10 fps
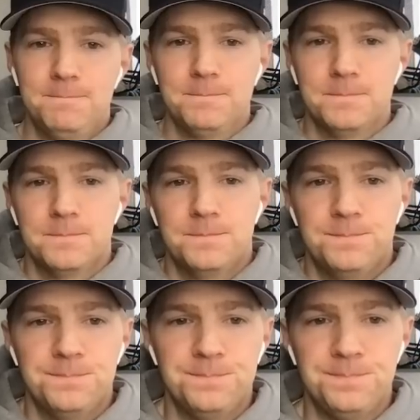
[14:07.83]

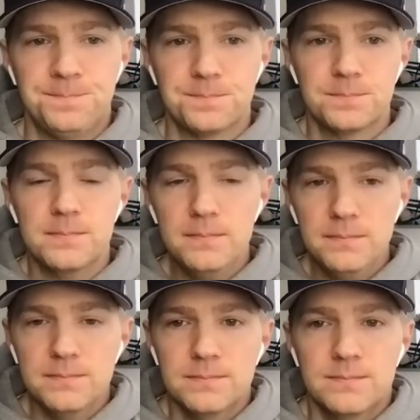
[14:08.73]

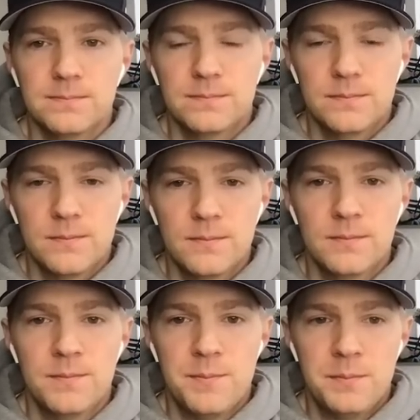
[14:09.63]

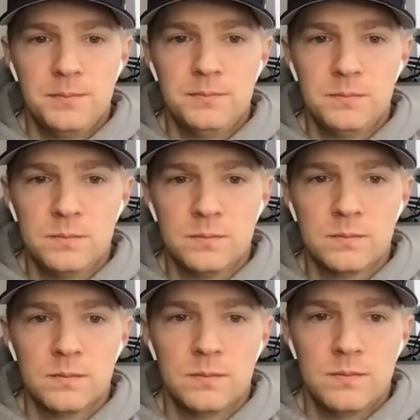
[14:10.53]

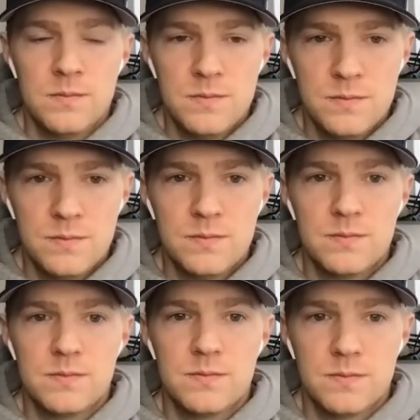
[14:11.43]

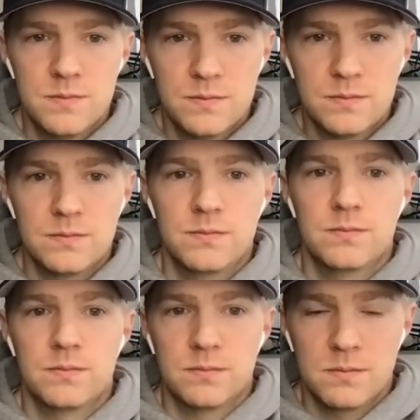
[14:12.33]

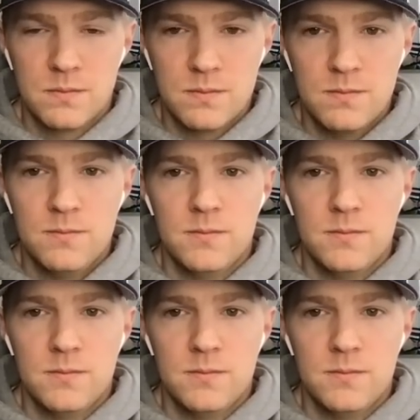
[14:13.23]
No words are spoken by the person on screen.